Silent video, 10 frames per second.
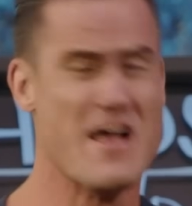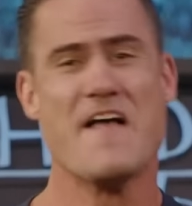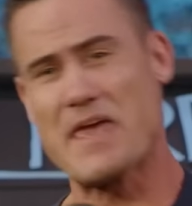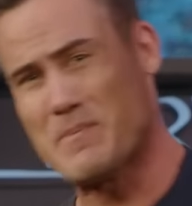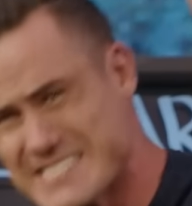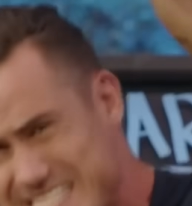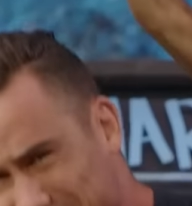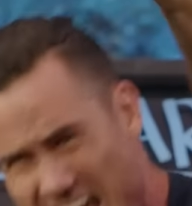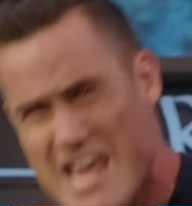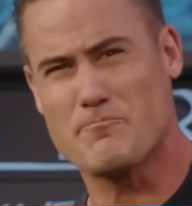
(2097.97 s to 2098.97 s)
They've been
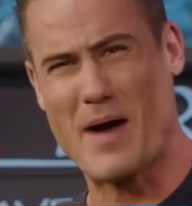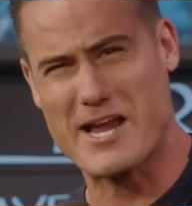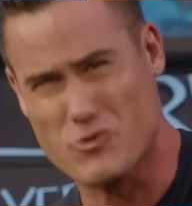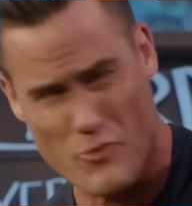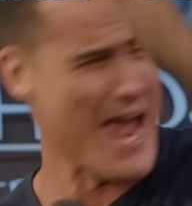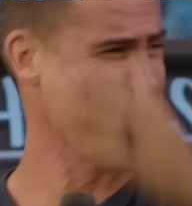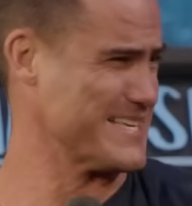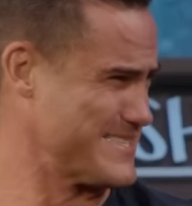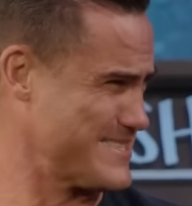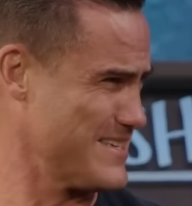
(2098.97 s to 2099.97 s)
saved by
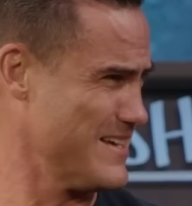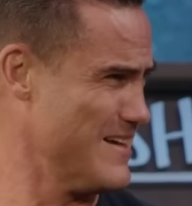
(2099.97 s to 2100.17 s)
grace.